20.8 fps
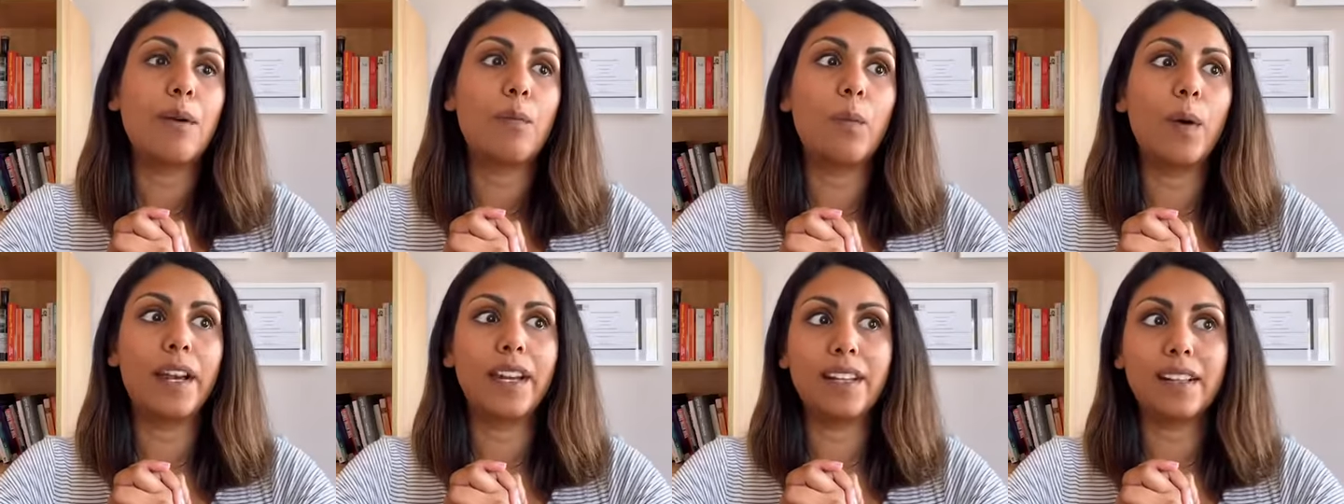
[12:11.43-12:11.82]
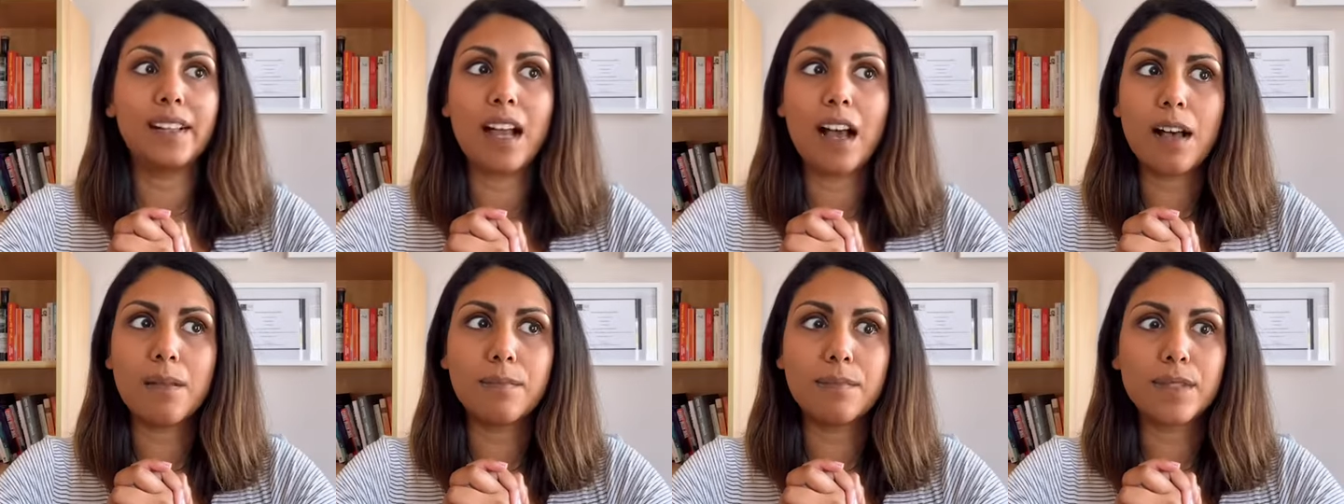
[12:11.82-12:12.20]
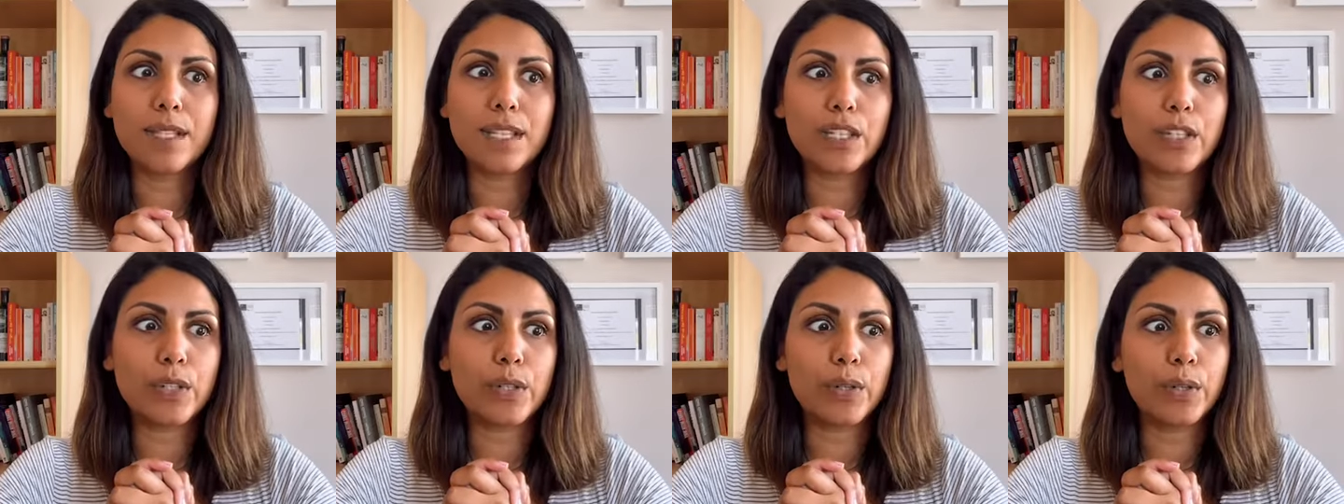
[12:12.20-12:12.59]
When it
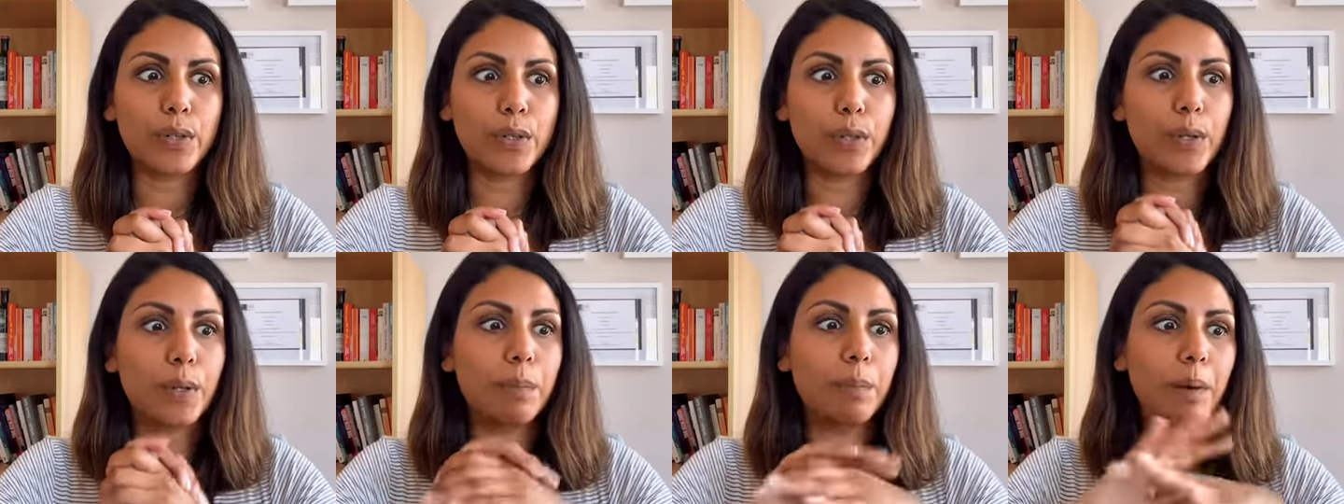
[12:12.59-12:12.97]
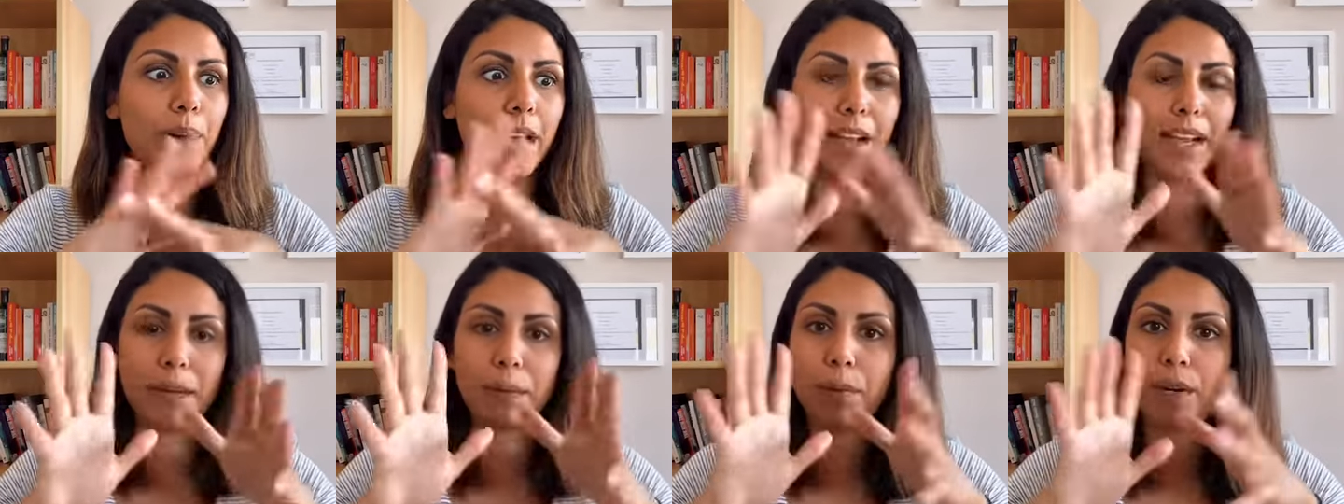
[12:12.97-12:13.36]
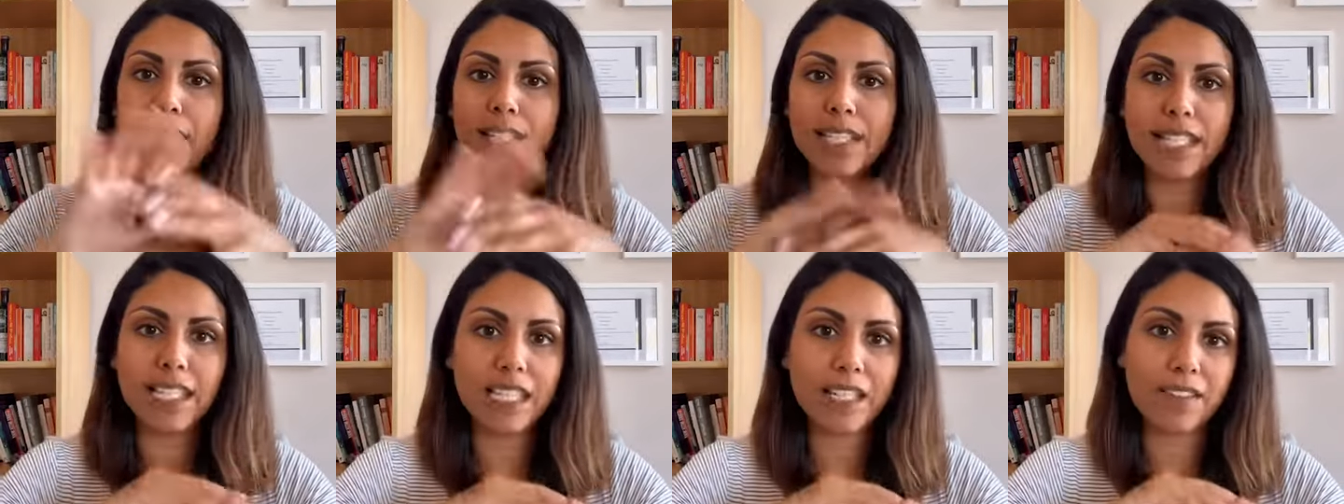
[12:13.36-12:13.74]
comes to buying
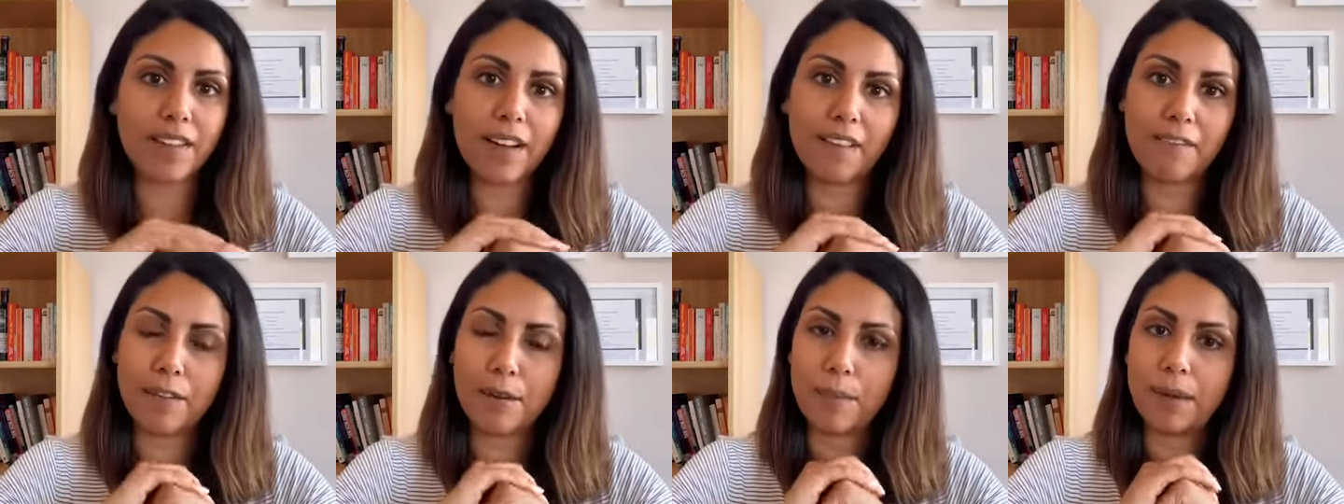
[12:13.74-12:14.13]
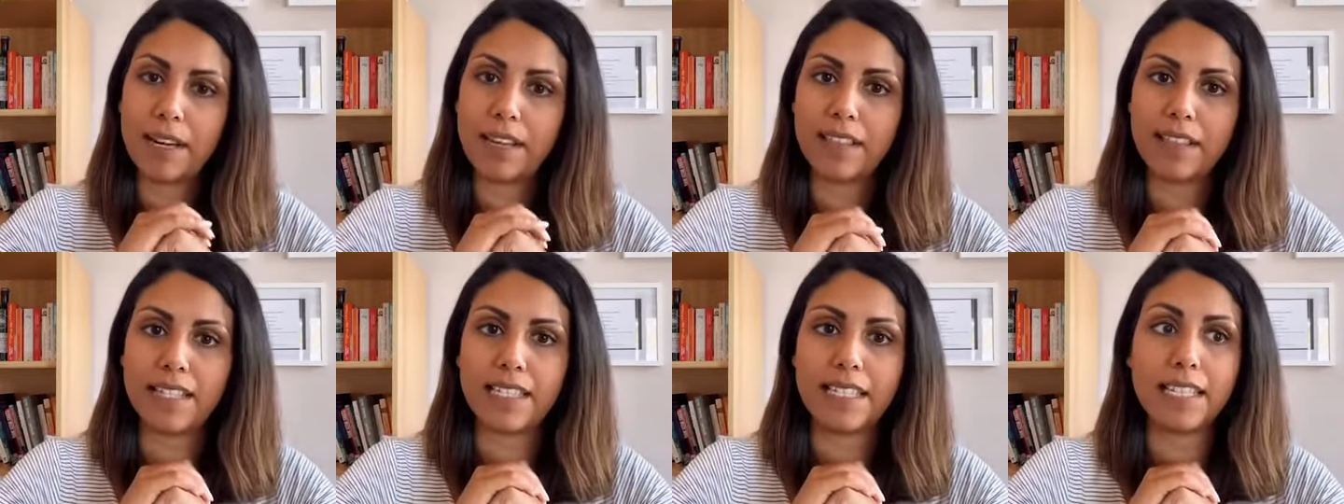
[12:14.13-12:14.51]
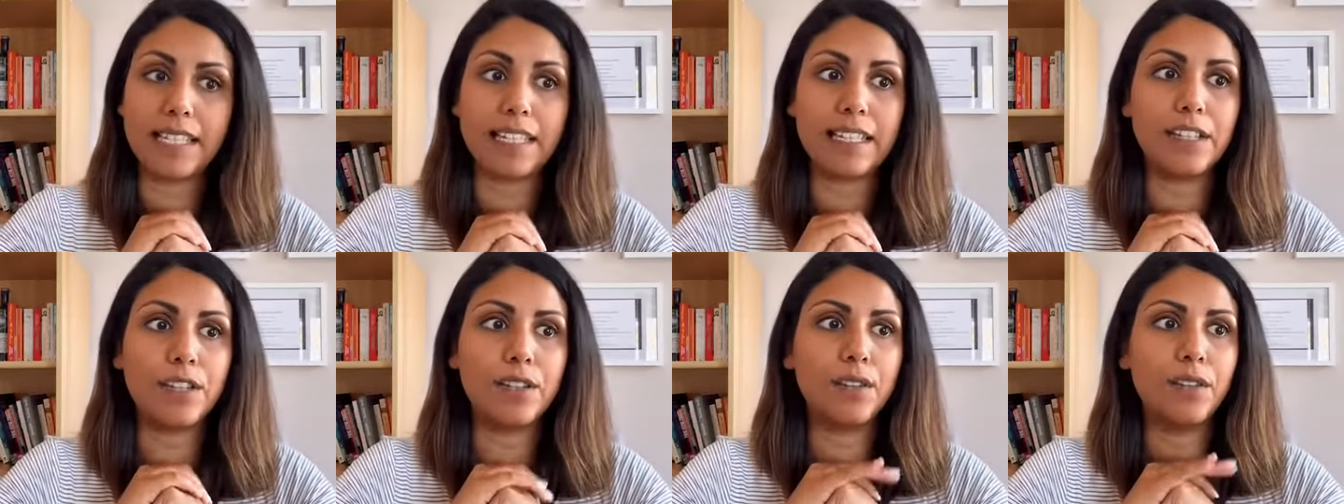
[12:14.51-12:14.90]
presents for everybody this
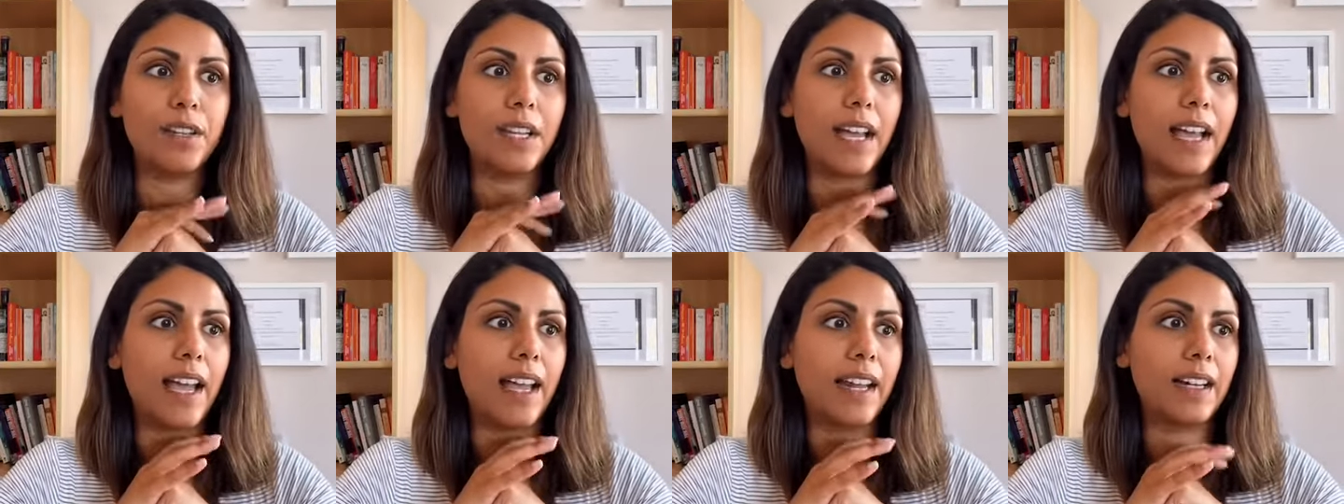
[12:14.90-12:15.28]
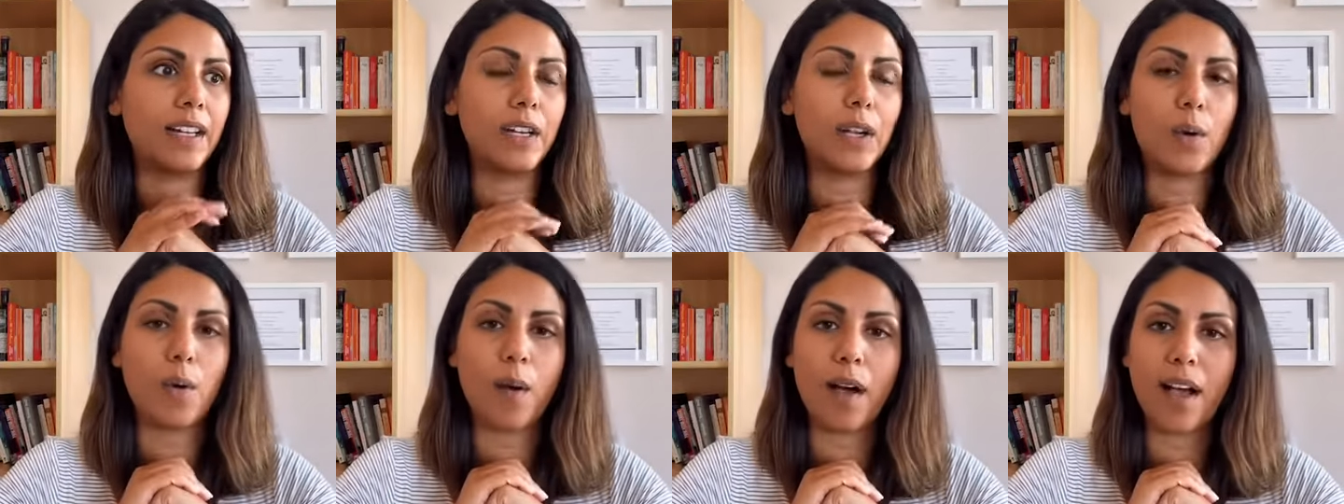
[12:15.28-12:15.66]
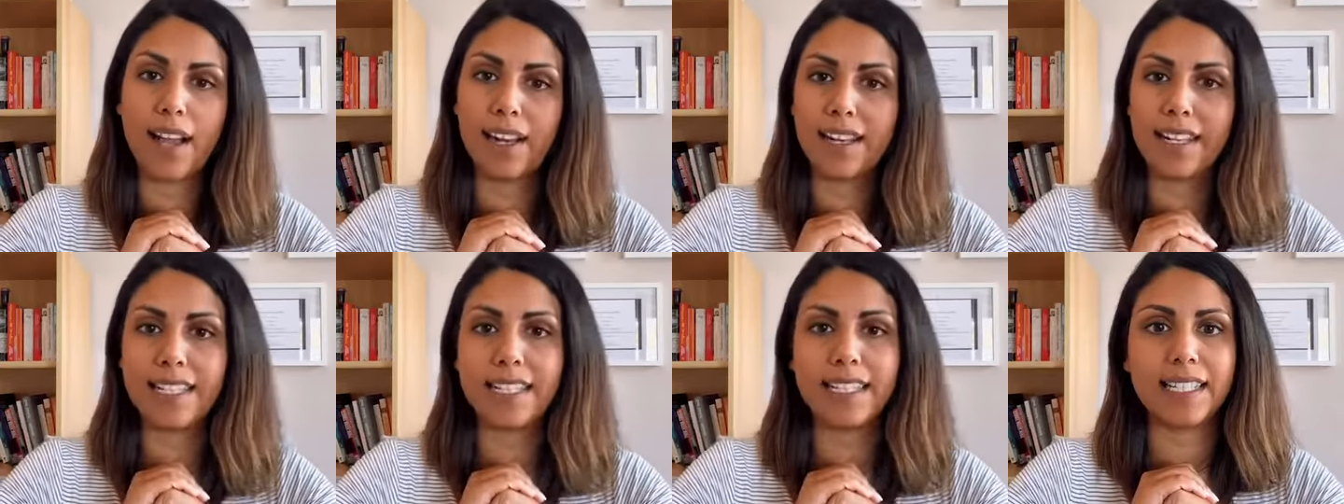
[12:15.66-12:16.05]
year, you can quite
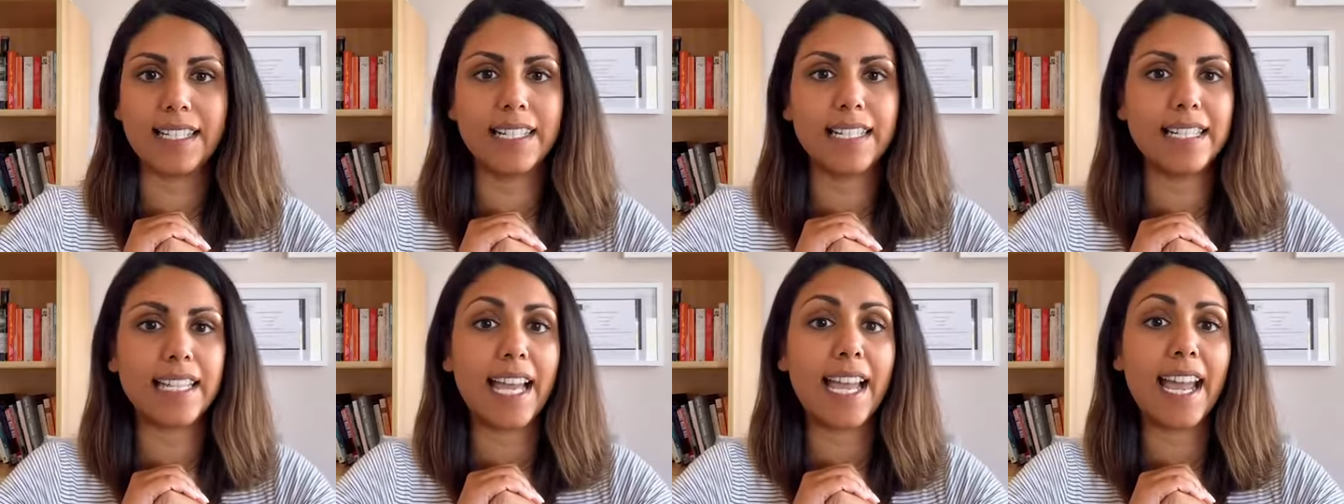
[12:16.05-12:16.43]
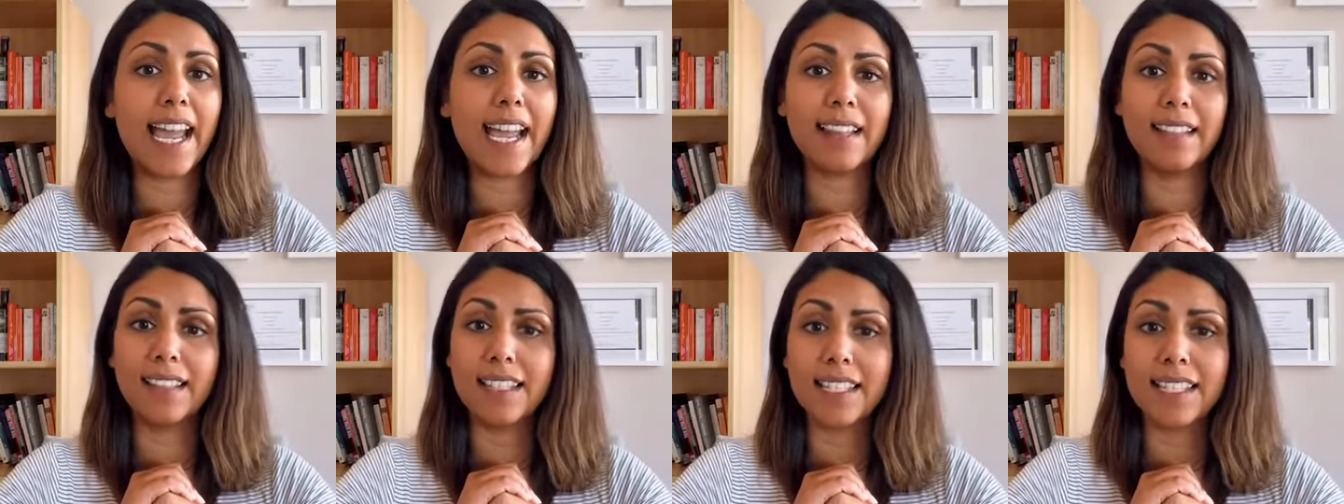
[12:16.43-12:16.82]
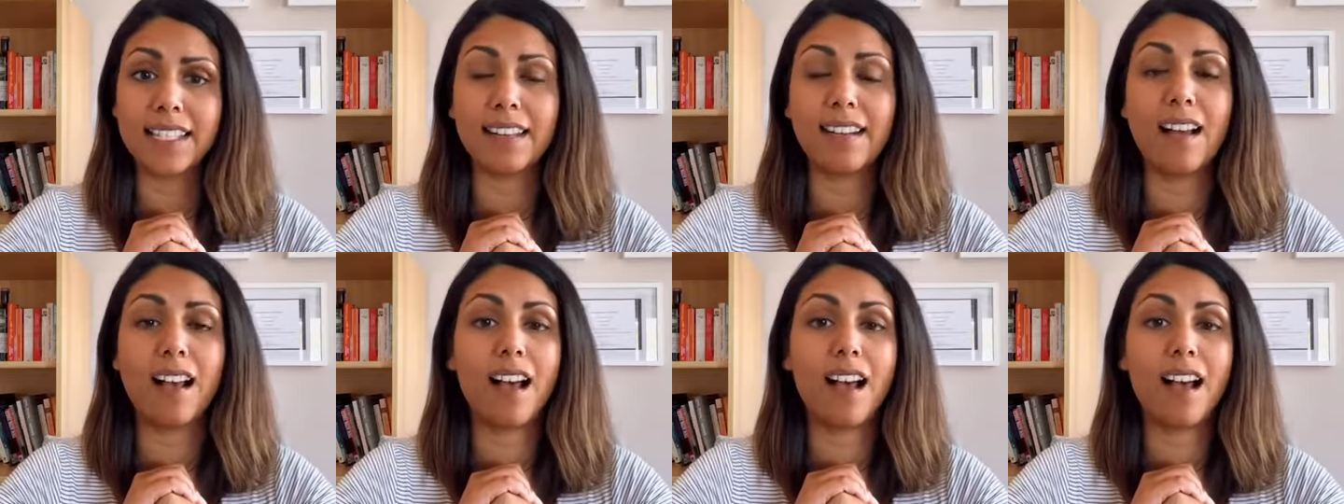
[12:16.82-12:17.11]
easily say, hey, listen,